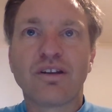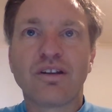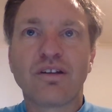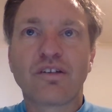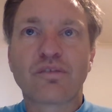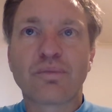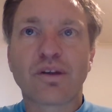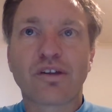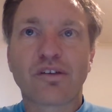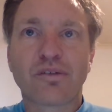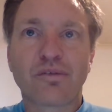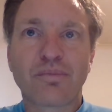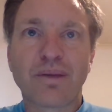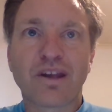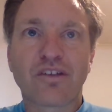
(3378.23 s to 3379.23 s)

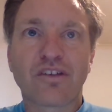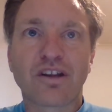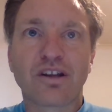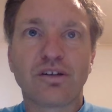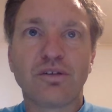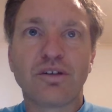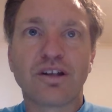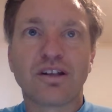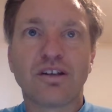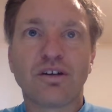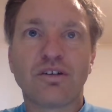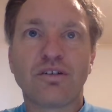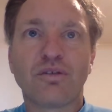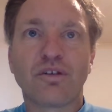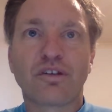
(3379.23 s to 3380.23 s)
specs, including a low
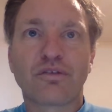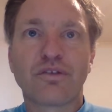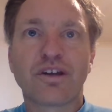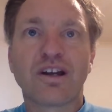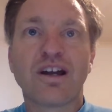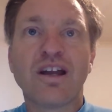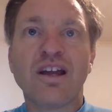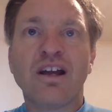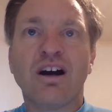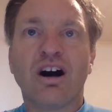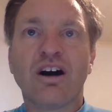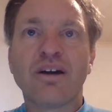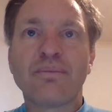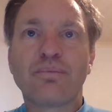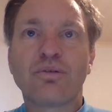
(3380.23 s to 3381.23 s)
noise figure,
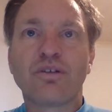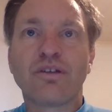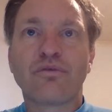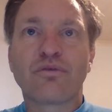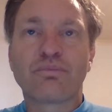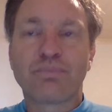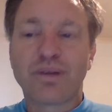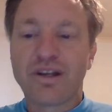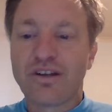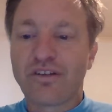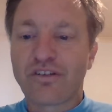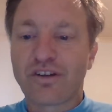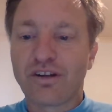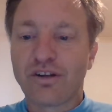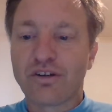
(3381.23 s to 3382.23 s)
high input
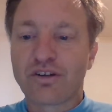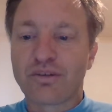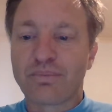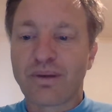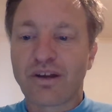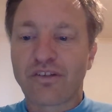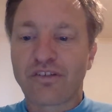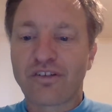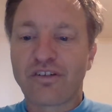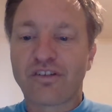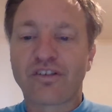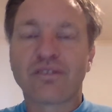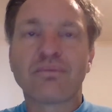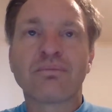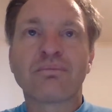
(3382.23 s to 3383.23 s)
impedance, and low
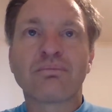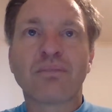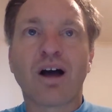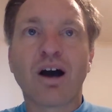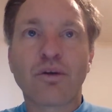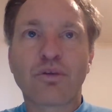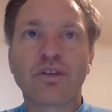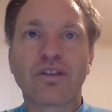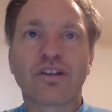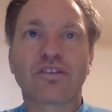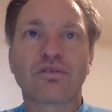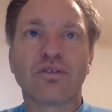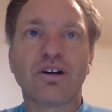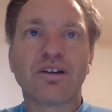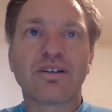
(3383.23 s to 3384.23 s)
capacitance. I think that's
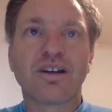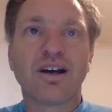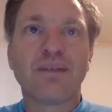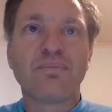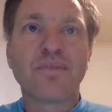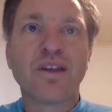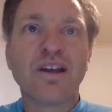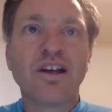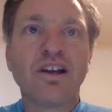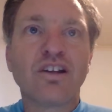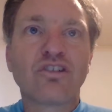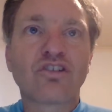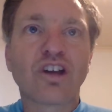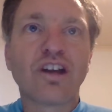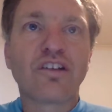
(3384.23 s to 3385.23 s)
right.
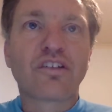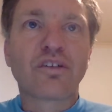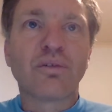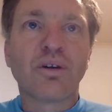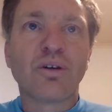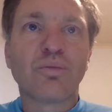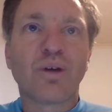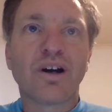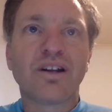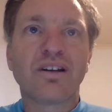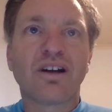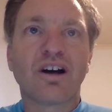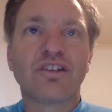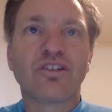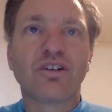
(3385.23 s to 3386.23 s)

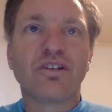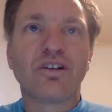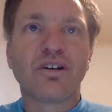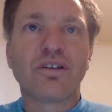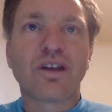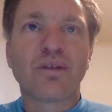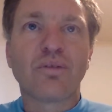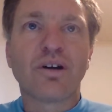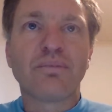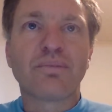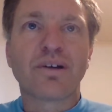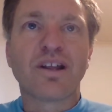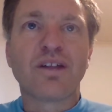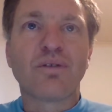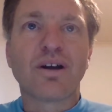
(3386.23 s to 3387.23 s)
J201, I don't know that one,
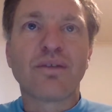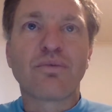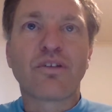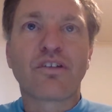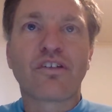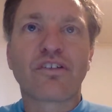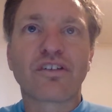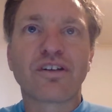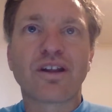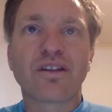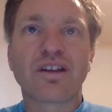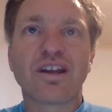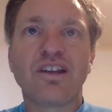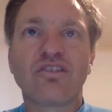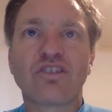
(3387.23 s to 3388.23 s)
but anyway, this is another
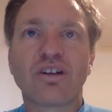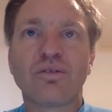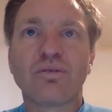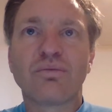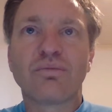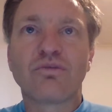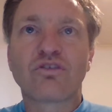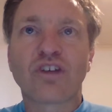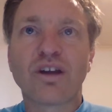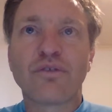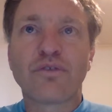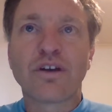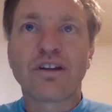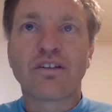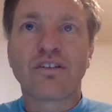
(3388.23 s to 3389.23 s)
N-channel
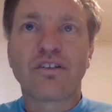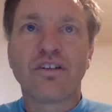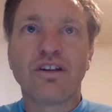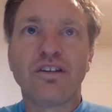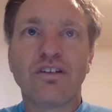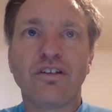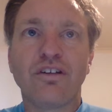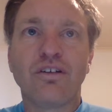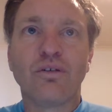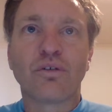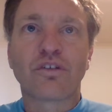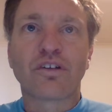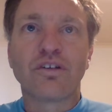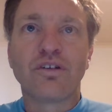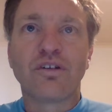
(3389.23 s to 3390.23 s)
JFET,
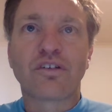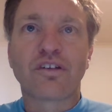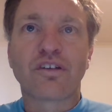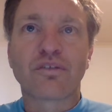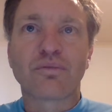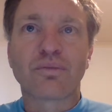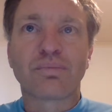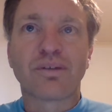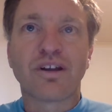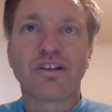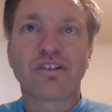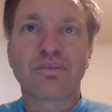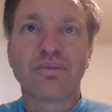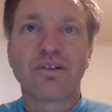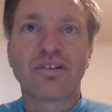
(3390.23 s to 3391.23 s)
also used as a
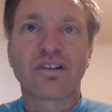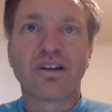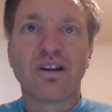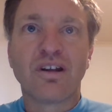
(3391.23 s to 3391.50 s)
replacement.